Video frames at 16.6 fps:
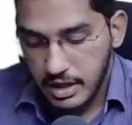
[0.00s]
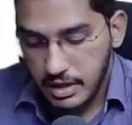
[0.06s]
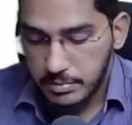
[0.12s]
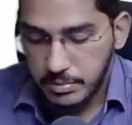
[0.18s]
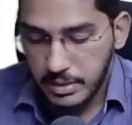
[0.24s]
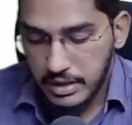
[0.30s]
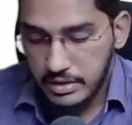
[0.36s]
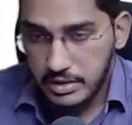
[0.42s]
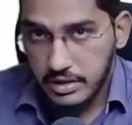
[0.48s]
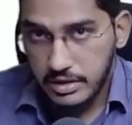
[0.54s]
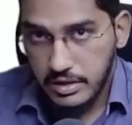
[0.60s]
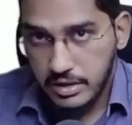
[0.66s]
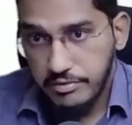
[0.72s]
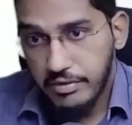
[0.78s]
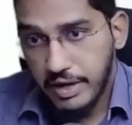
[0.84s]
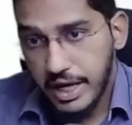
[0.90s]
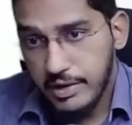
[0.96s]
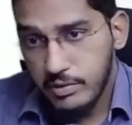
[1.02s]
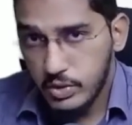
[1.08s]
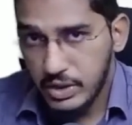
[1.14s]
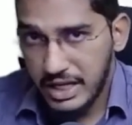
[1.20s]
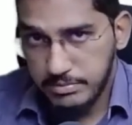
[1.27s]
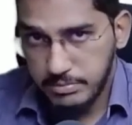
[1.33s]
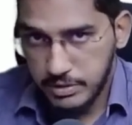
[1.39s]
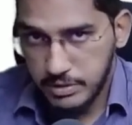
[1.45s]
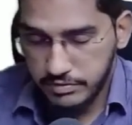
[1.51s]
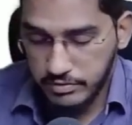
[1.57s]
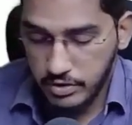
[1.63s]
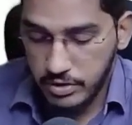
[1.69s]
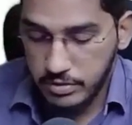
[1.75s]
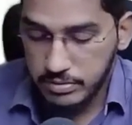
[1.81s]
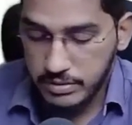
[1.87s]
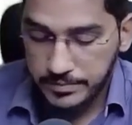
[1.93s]
But if I would have
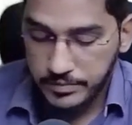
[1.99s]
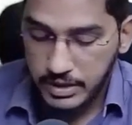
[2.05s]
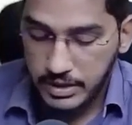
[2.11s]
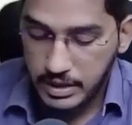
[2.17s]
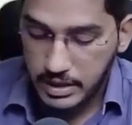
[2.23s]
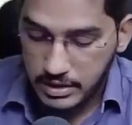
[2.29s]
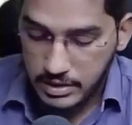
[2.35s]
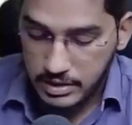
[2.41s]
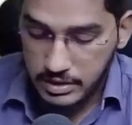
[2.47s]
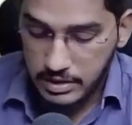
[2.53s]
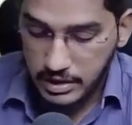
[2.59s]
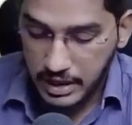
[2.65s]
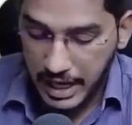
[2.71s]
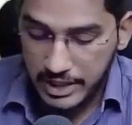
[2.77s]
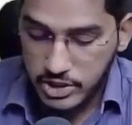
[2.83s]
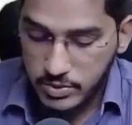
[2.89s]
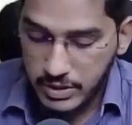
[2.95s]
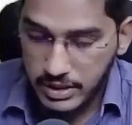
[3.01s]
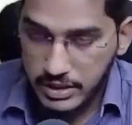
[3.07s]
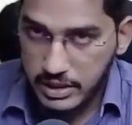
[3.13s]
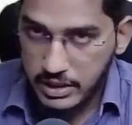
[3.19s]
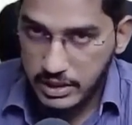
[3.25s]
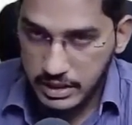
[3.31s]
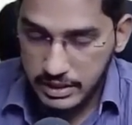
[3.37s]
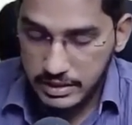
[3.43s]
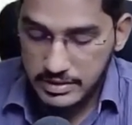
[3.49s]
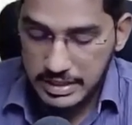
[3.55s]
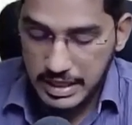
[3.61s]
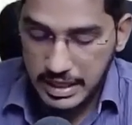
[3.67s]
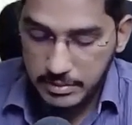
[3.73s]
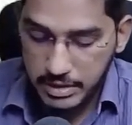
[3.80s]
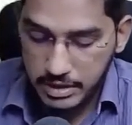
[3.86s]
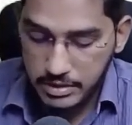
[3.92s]
performed, actually in
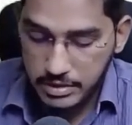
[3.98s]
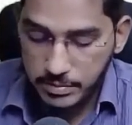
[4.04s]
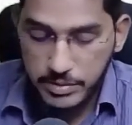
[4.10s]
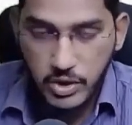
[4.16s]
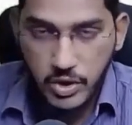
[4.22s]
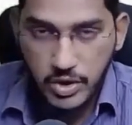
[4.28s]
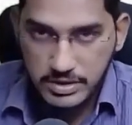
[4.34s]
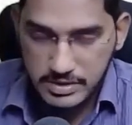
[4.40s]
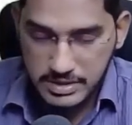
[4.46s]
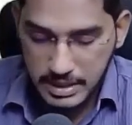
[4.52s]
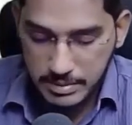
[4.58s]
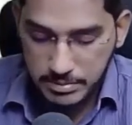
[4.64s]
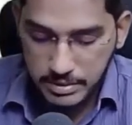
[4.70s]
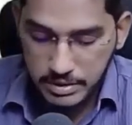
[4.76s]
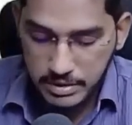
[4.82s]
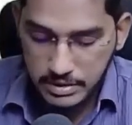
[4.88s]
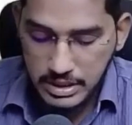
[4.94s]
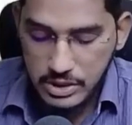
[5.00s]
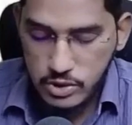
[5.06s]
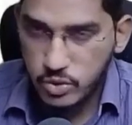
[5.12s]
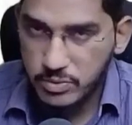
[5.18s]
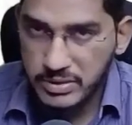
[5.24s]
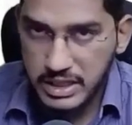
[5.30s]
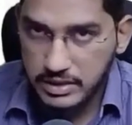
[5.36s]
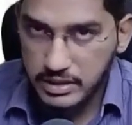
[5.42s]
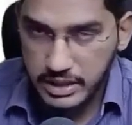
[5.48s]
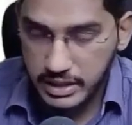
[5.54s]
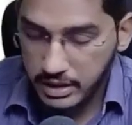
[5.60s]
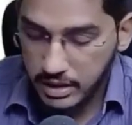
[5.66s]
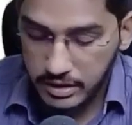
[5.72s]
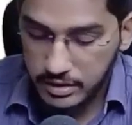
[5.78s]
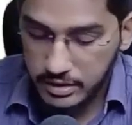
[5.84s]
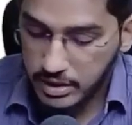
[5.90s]
the beyond the sample, there are so many other
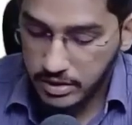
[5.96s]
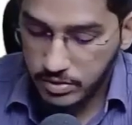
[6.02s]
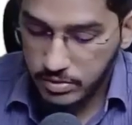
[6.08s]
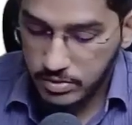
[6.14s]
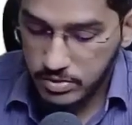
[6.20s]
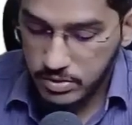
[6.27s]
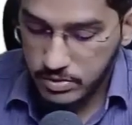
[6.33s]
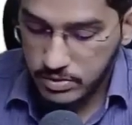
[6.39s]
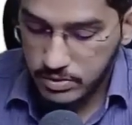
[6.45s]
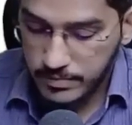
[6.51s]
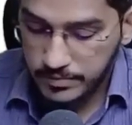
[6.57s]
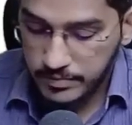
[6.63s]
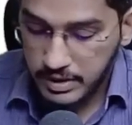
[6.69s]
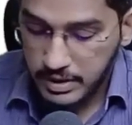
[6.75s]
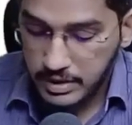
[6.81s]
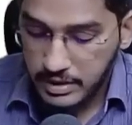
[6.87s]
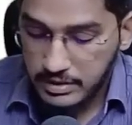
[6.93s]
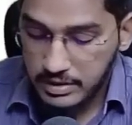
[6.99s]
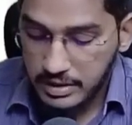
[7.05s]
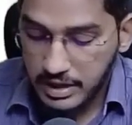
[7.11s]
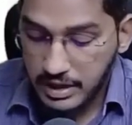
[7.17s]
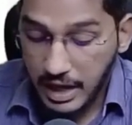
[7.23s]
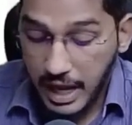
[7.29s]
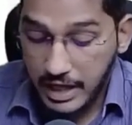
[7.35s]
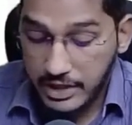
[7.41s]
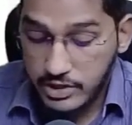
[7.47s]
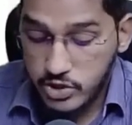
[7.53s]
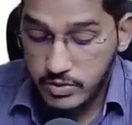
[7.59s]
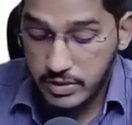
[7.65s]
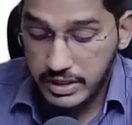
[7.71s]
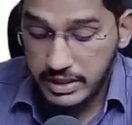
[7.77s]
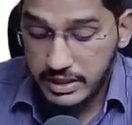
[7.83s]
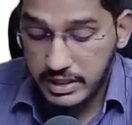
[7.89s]
internal controls also. There are
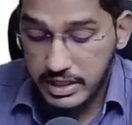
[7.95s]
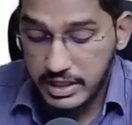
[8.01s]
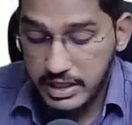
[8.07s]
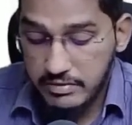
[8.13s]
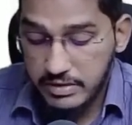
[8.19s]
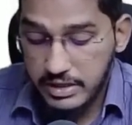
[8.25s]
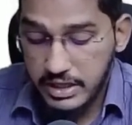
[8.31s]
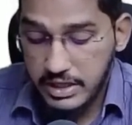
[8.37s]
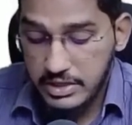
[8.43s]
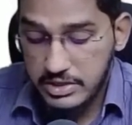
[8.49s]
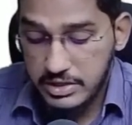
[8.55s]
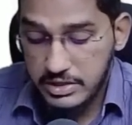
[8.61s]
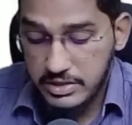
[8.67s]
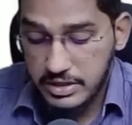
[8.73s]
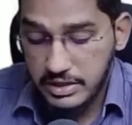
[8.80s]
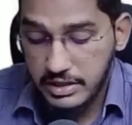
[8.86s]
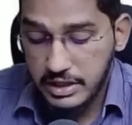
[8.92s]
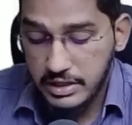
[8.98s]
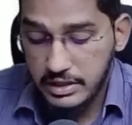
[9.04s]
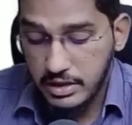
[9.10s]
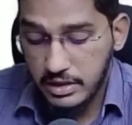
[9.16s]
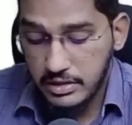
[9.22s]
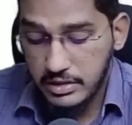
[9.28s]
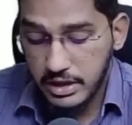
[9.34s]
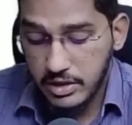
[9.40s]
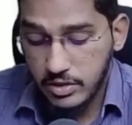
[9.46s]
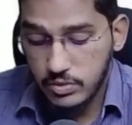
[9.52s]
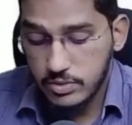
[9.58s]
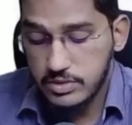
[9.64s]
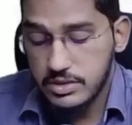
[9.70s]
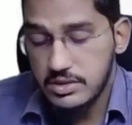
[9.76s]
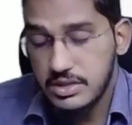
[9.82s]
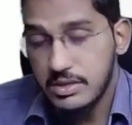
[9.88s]
actually deviations in the internal
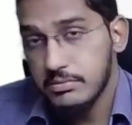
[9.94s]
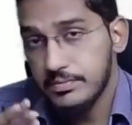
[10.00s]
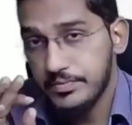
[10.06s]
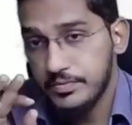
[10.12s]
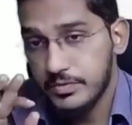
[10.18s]
controls in some